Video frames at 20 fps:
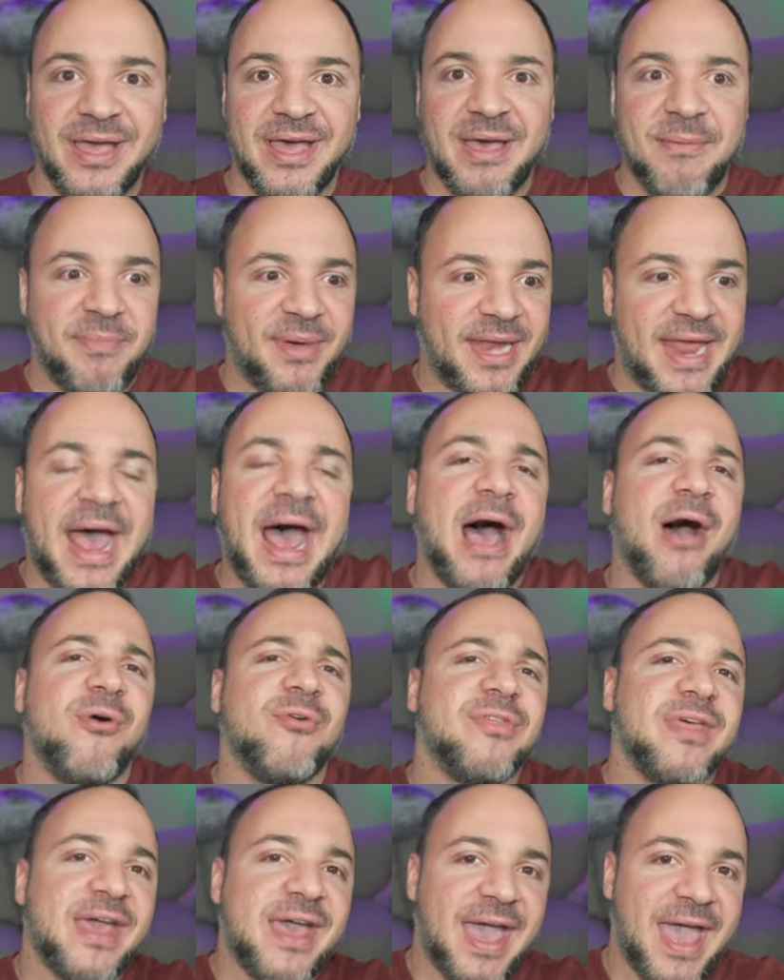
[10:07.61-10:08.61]
But how
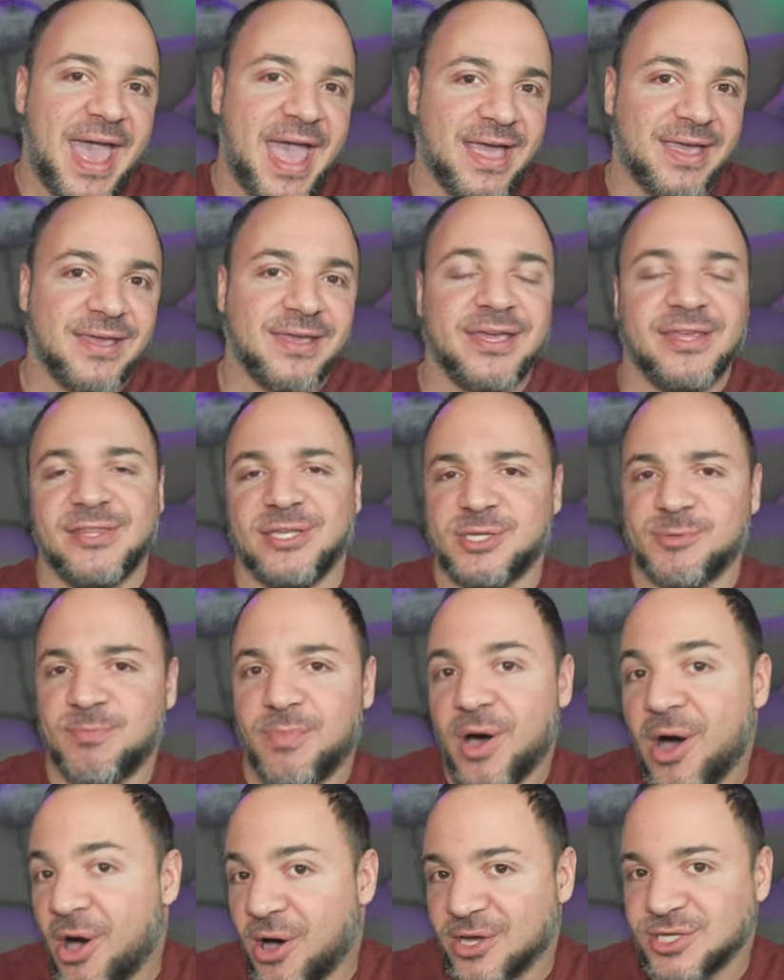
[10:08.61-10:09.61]
the heck can this
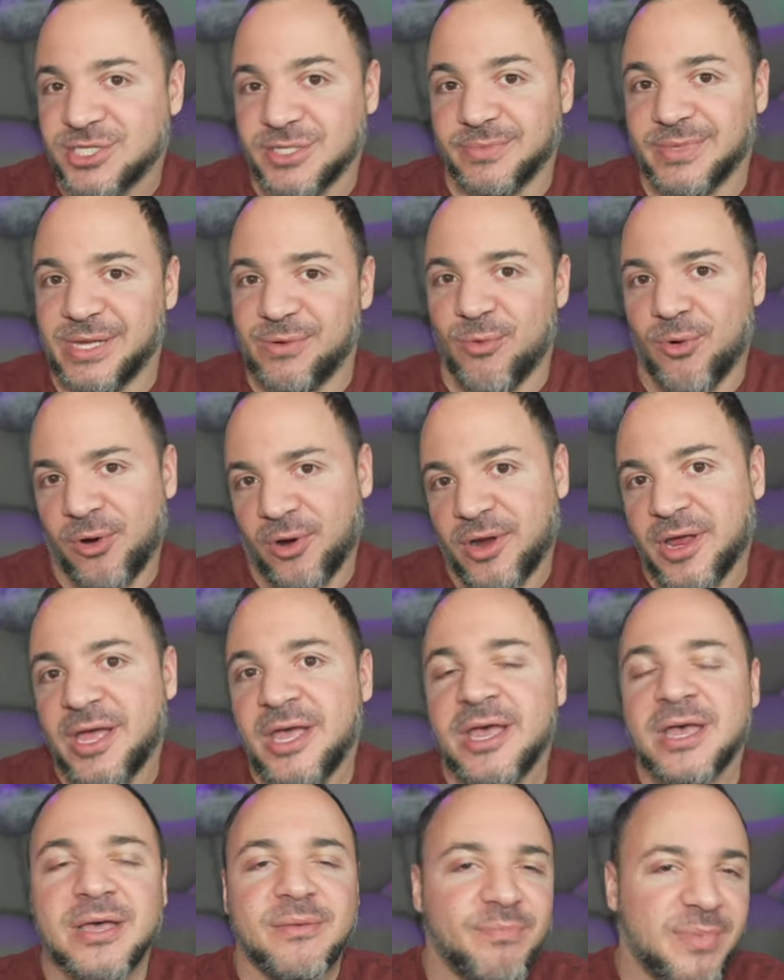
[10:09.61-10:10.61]
possibly work?
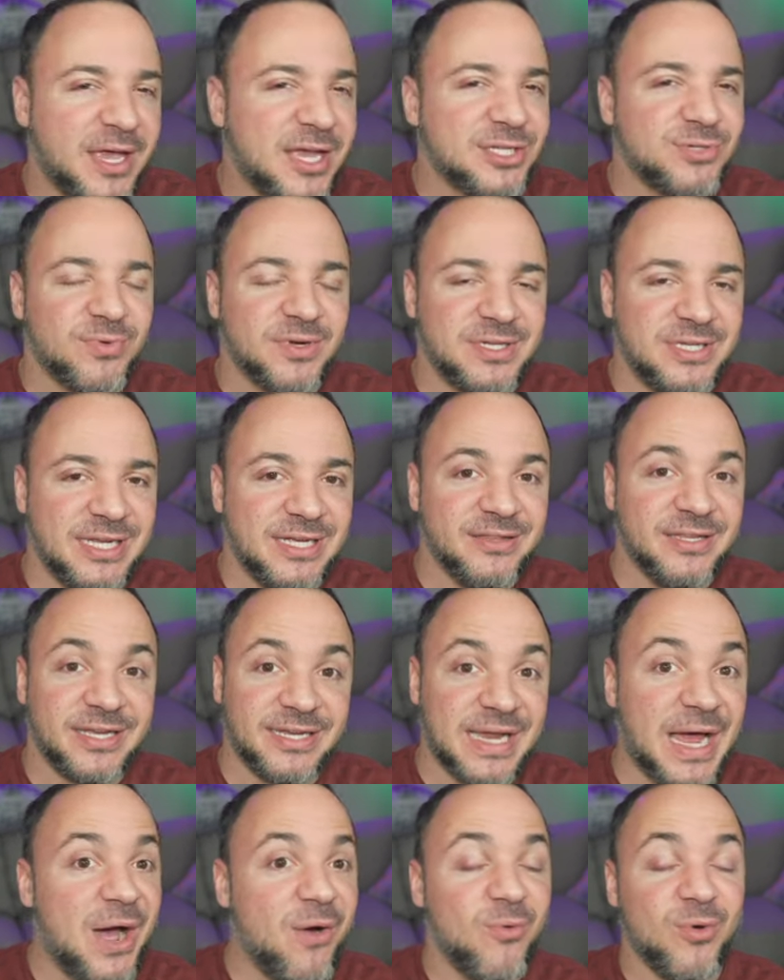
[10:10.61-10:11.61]
Because we're dealing
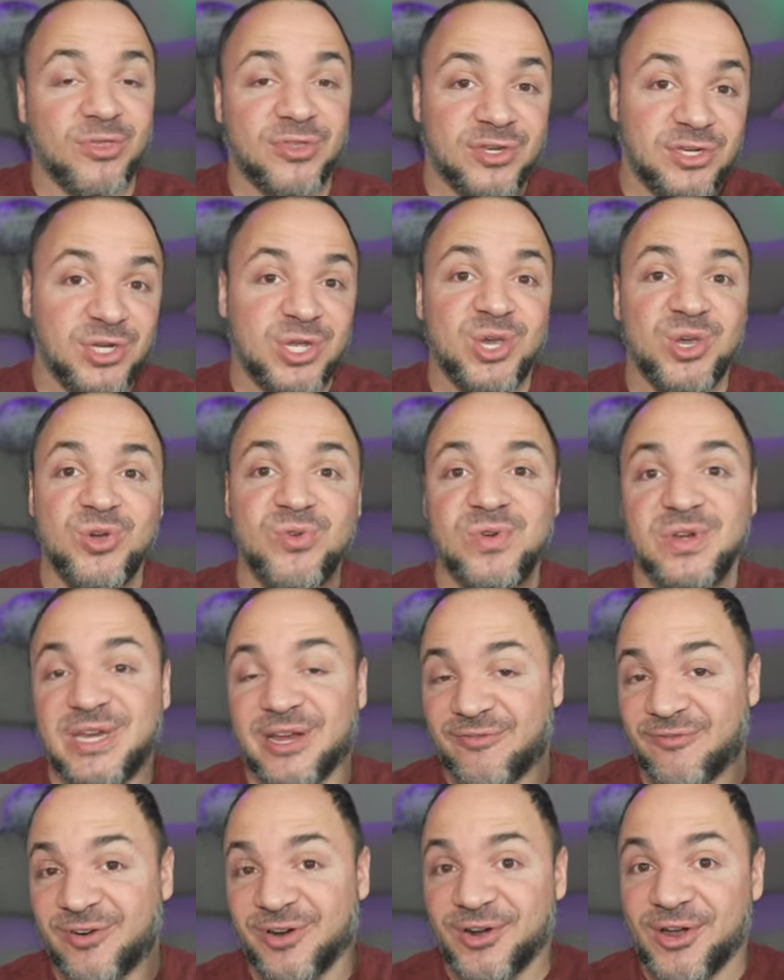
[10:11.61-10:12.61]
now with two
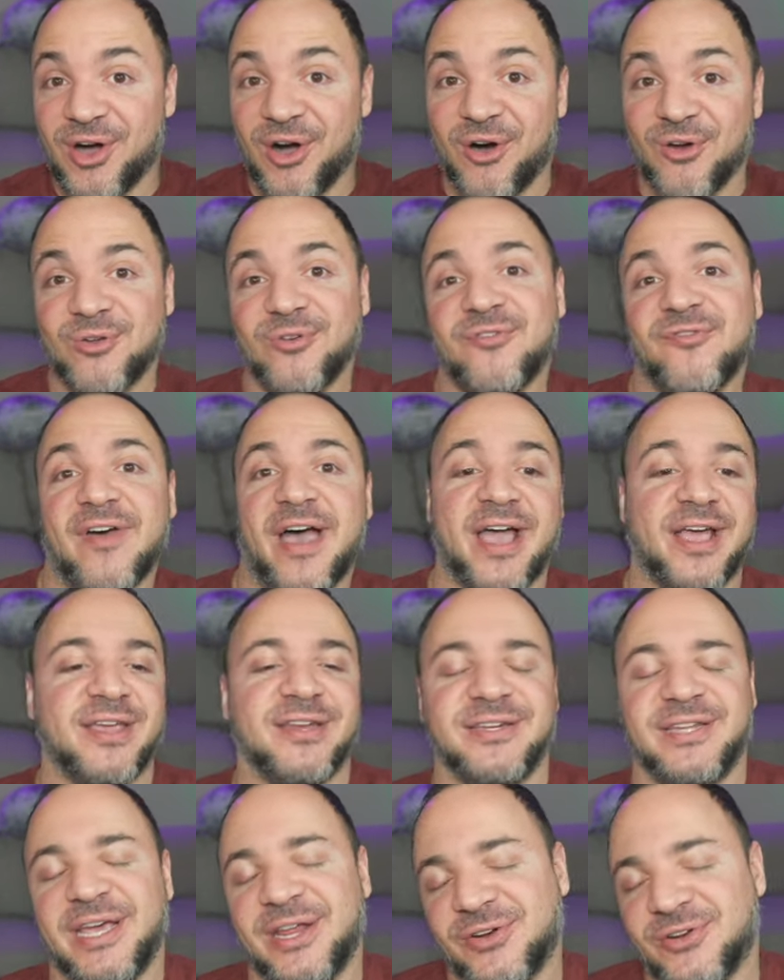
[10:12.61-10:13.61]
different AutoFac
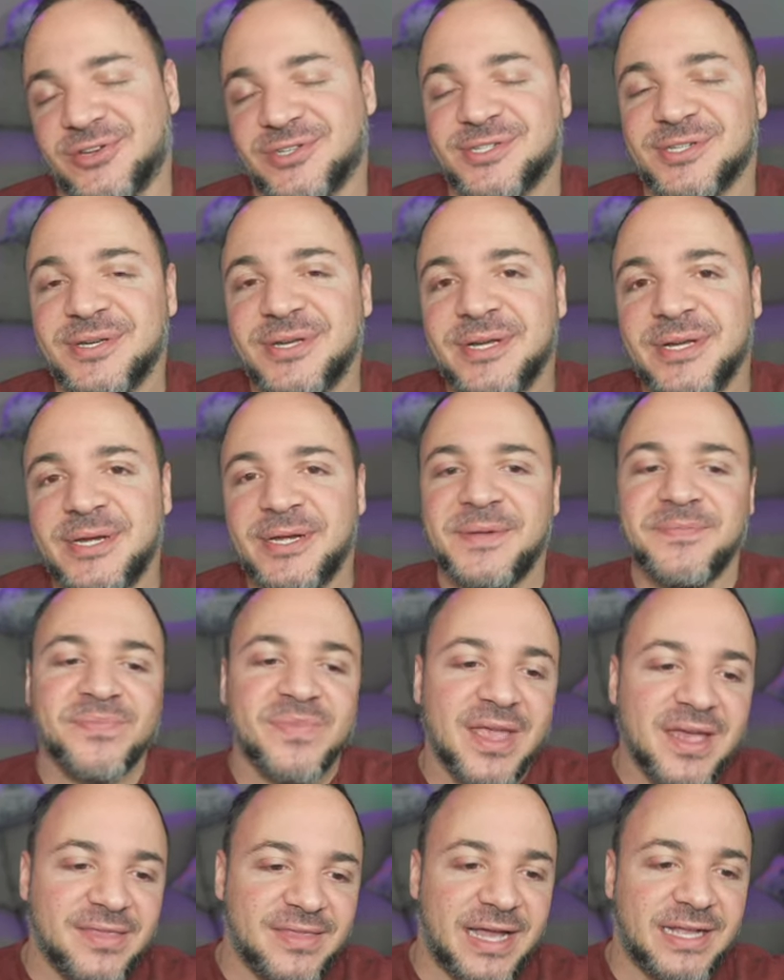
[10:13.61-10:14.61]
containers.
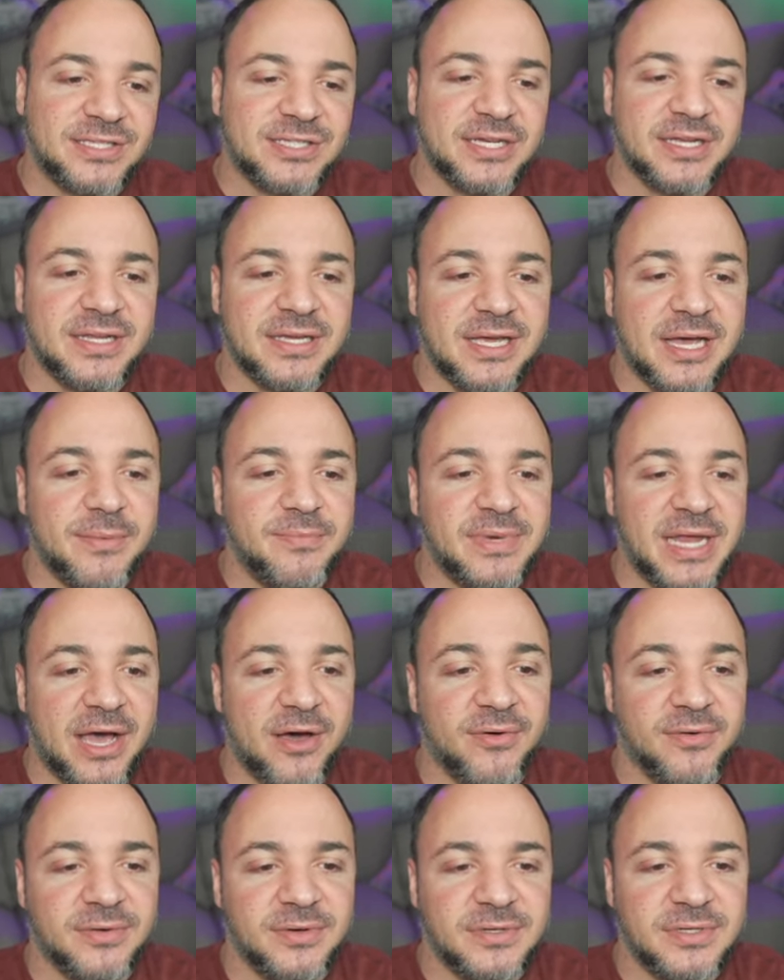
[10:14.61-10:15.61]
That's gonna come
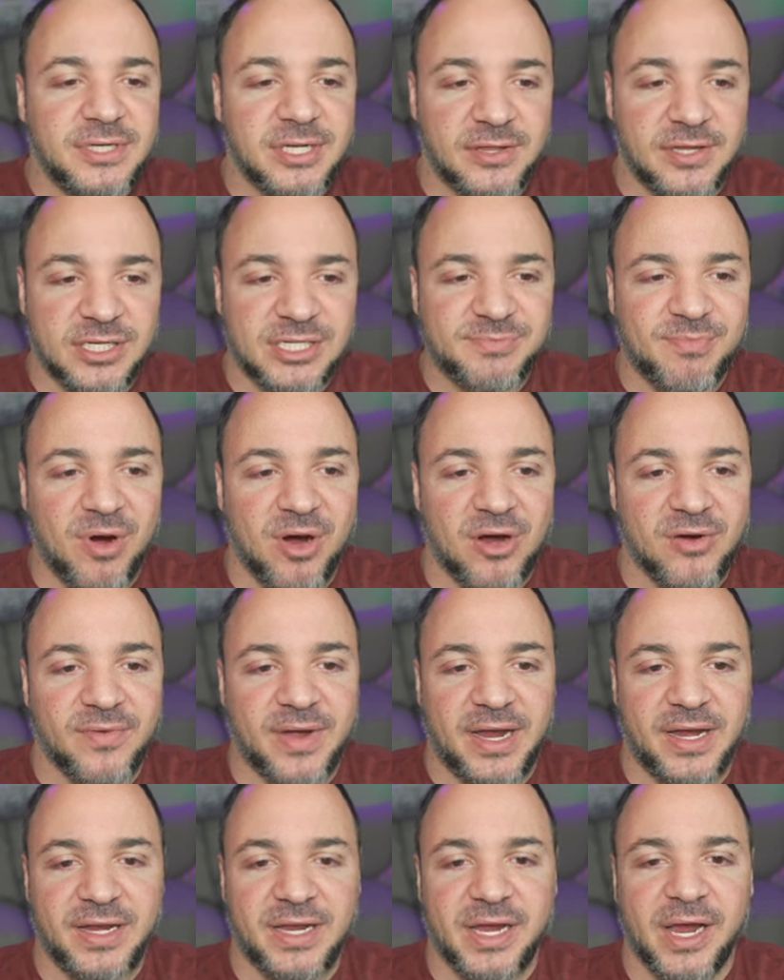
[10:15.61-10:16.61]
down to this part
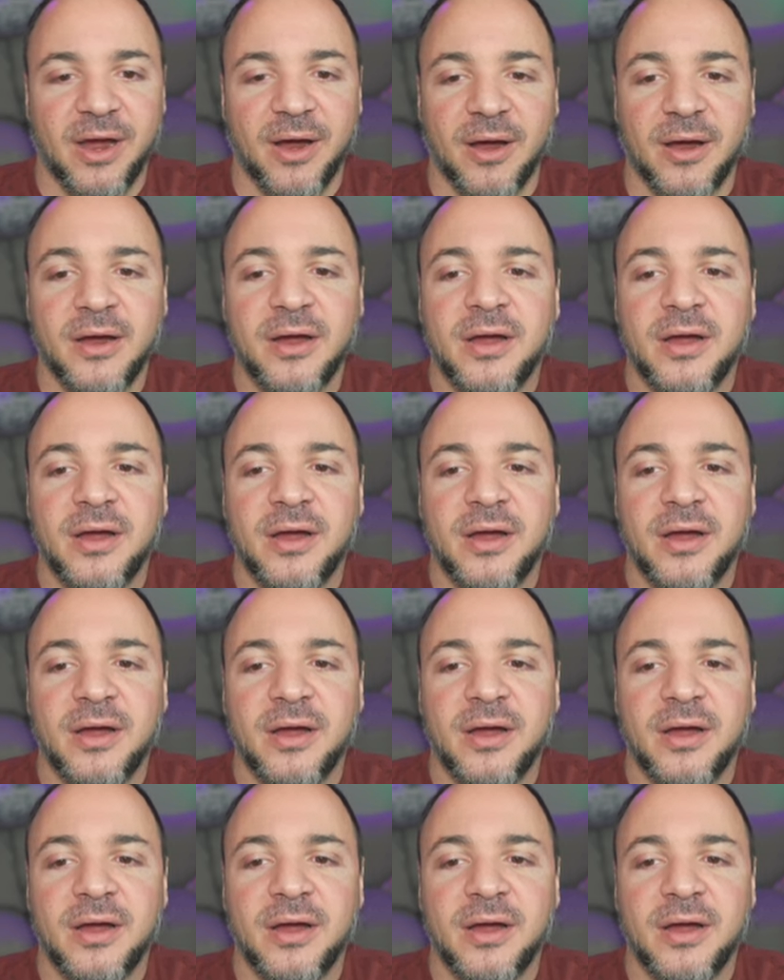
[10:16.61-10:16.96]
right here.